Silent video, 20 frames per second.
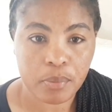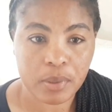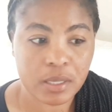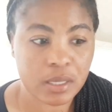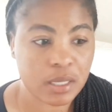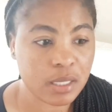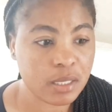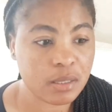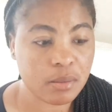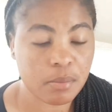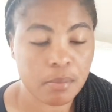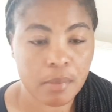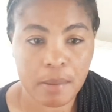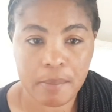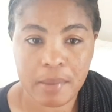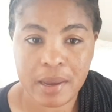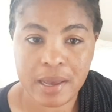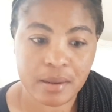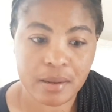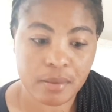it, it's
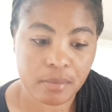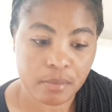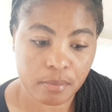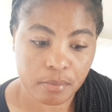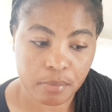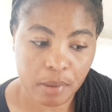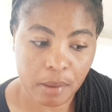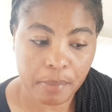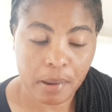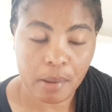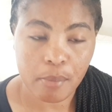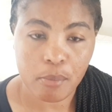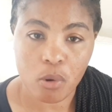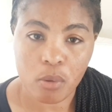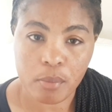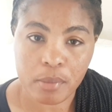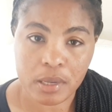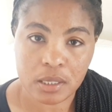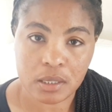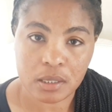mama and papa
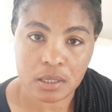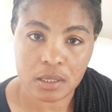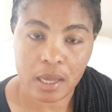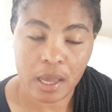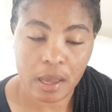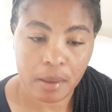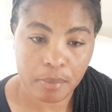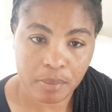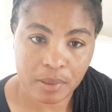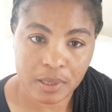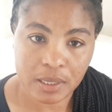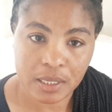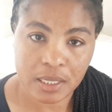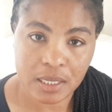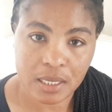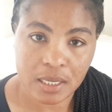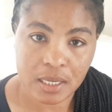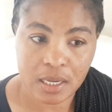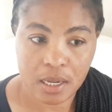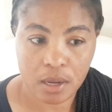moment
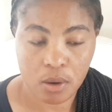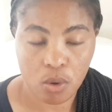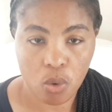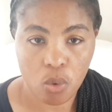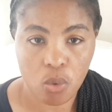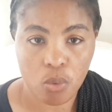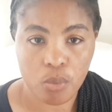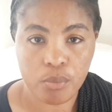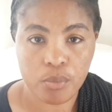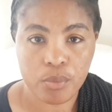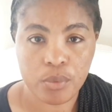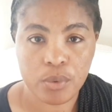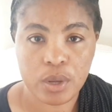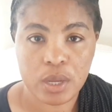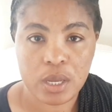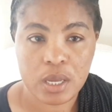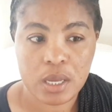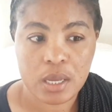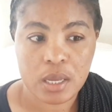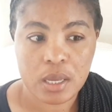happily in a home
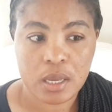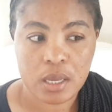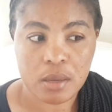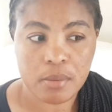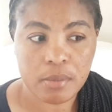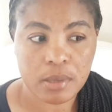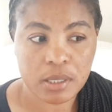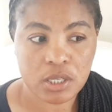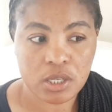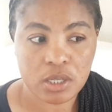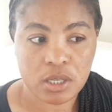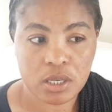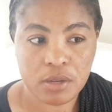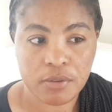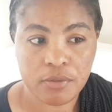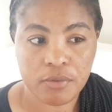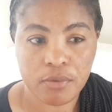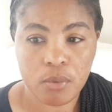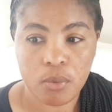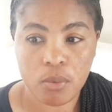imagine
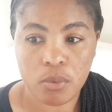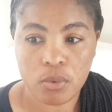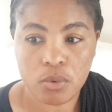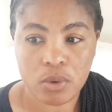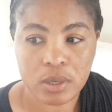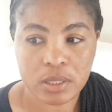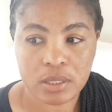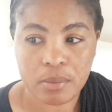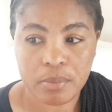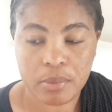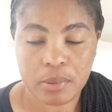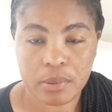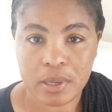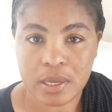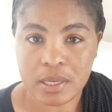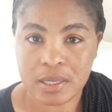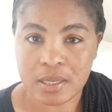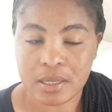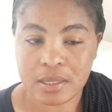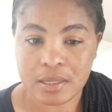if you are
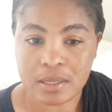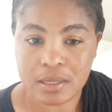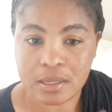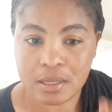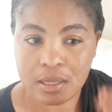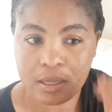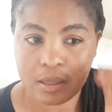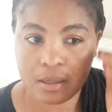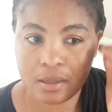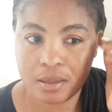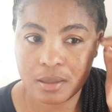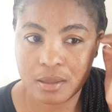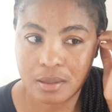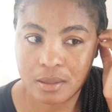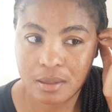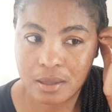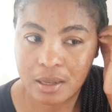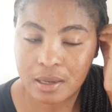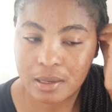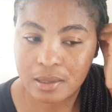separated it,
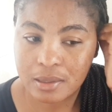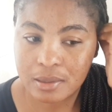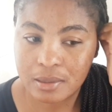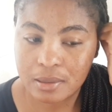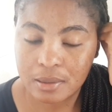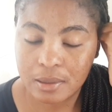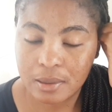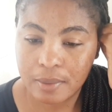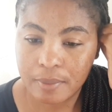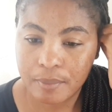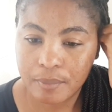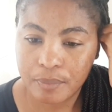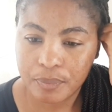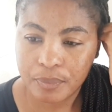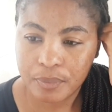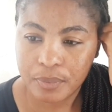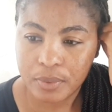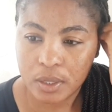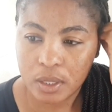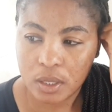it, and
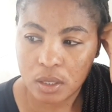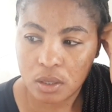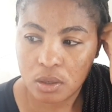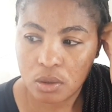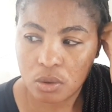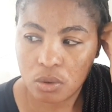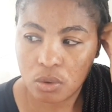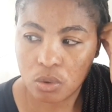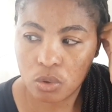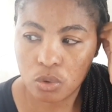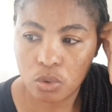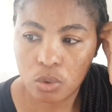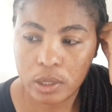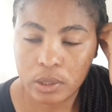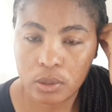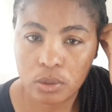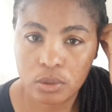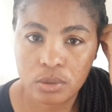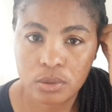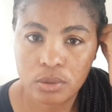or you
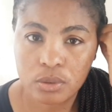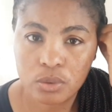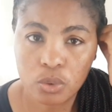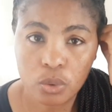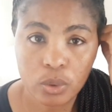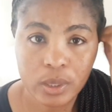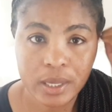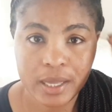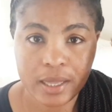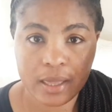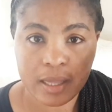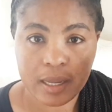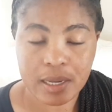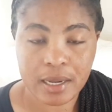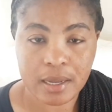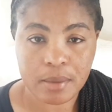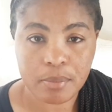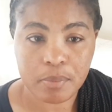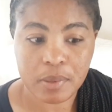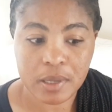are not together
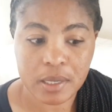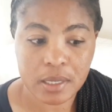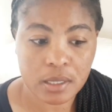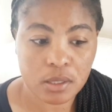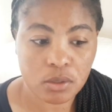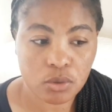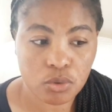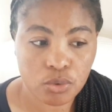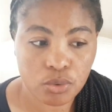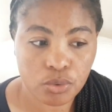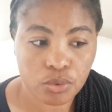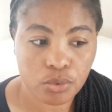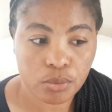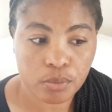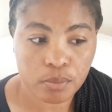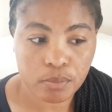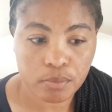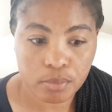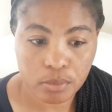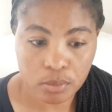like planning to